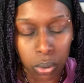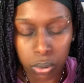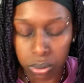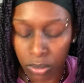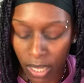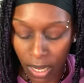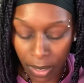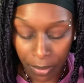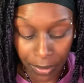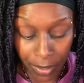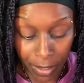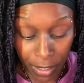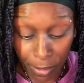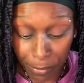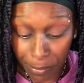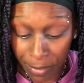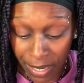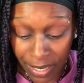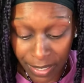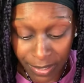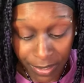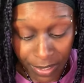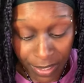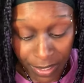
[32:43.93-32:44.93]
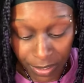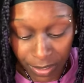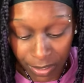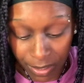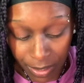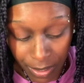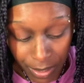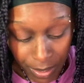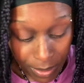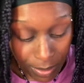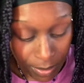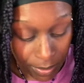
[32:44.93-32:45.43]
They already heard my intention,
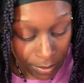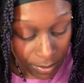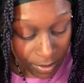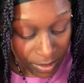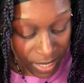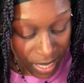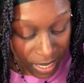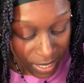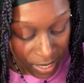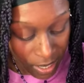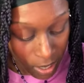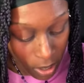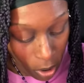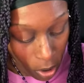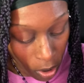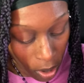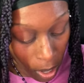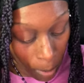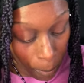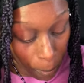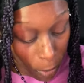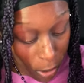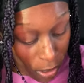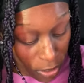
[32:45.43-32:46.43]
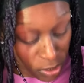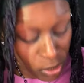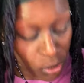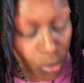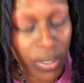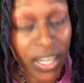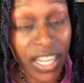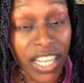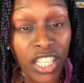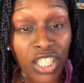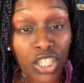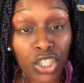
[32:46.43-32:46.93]
y'all. Second card, a
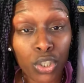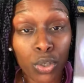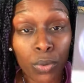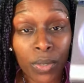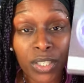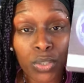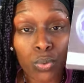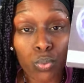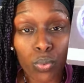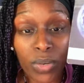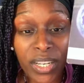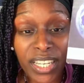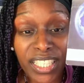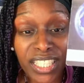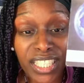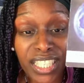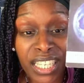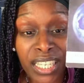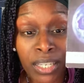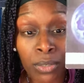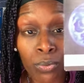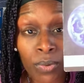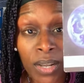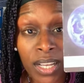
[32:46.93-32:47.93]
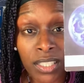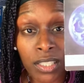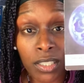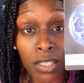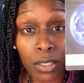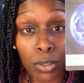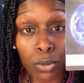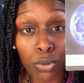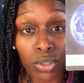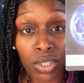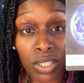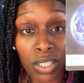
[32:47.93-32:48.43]
personal issue is reaching
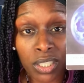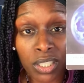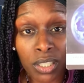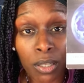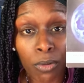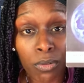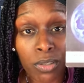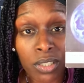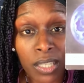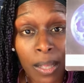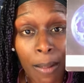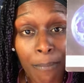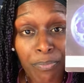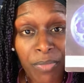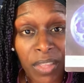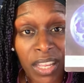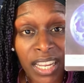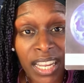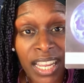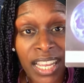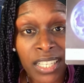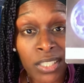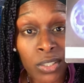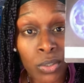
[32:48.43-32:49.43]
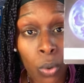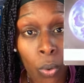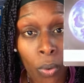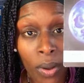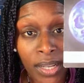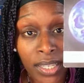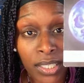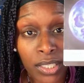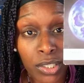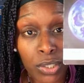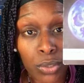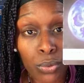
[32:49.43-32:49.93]
resolution. So something is
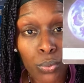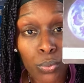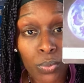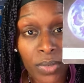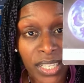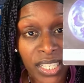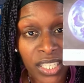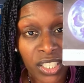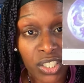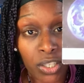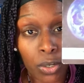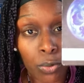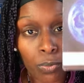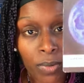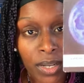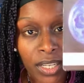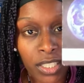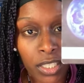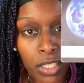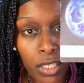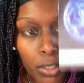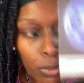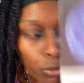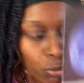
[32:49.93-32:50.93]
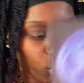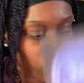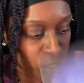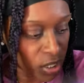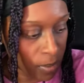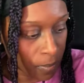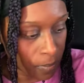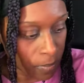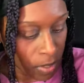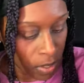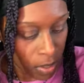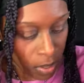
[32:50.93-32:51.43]
going to reach a
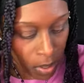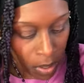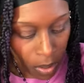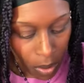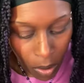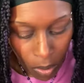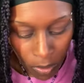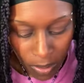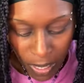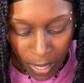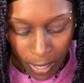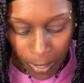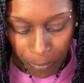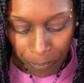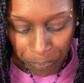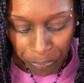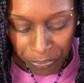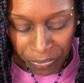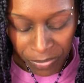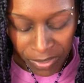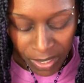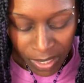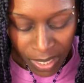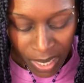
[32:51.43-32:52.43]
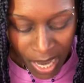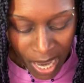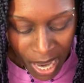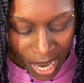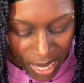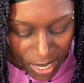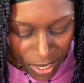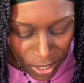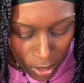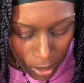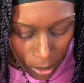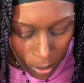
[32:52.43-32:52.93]
resolution, okay?
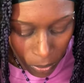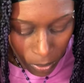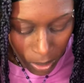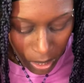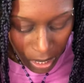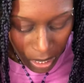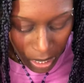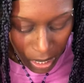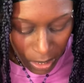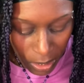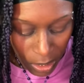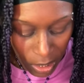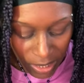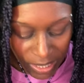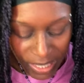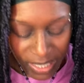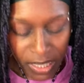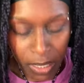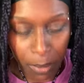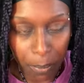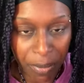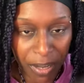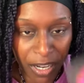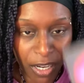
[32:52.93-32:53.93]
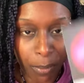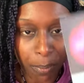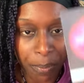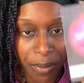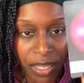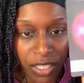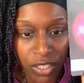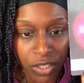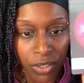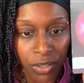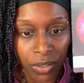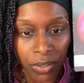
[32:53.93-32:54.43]
You know, uh, look at the bigger
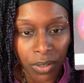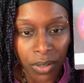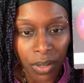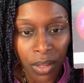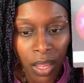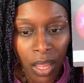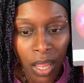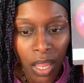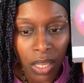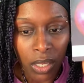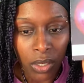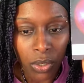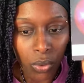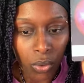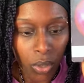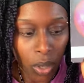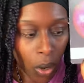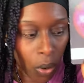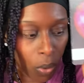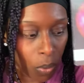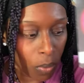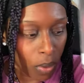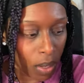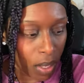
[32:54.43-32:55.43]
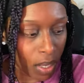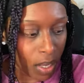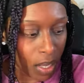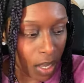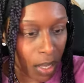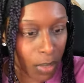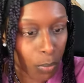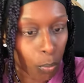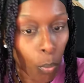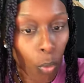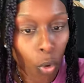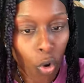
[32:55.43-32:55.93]
picture. You know,
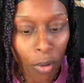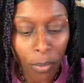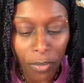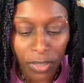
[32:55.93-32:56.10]
a more